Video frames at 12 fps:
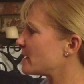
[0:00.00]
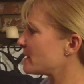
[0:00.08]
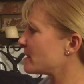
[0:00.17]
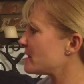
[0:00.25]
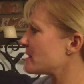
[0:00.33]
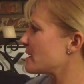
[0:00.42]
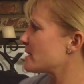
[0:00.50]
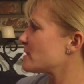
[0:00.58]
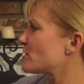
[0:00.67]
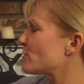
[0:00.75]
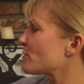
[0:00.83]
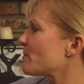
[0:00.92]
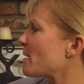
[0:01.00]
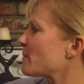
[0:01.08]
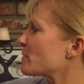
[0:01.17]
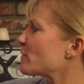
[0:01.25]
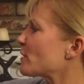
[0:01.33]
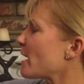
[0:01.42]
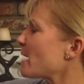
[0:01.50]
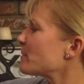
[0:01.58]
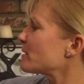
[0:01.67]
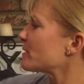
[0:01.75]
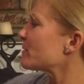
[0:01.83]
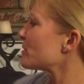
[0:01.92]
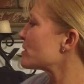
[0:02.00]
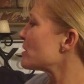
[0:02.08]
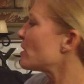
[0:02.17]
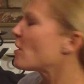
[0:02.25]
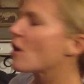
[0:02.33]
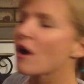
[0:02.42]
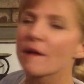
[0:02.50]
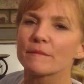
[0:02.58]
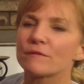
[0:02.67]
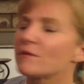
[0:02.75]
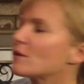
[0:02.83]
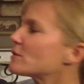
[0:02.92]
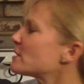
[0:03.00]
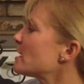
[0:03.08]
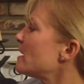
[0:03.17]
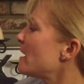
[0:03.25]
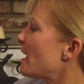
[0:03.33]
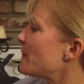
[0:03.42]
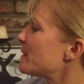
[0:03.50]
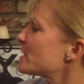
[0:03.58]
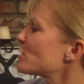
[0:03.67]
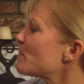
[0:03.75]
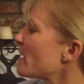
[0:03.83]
get these kids to remember vocabulary words, homophones, and this